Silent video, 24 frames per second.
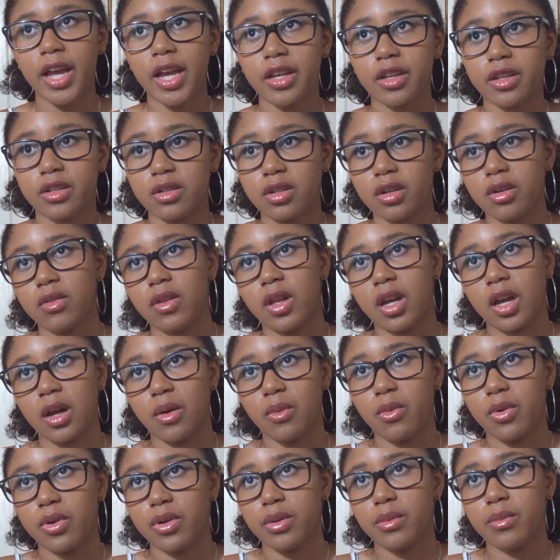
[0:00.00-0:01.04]
that you know like
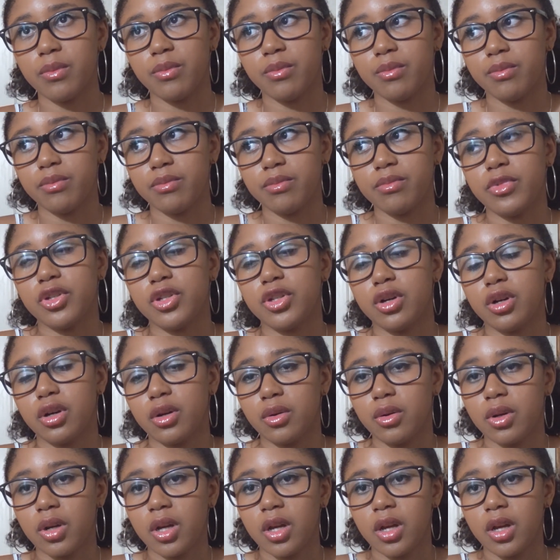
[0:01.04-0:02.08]
i want to you
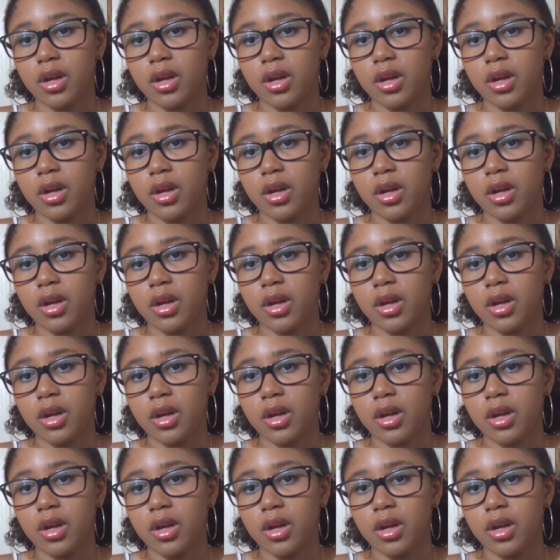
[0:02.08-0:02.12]
know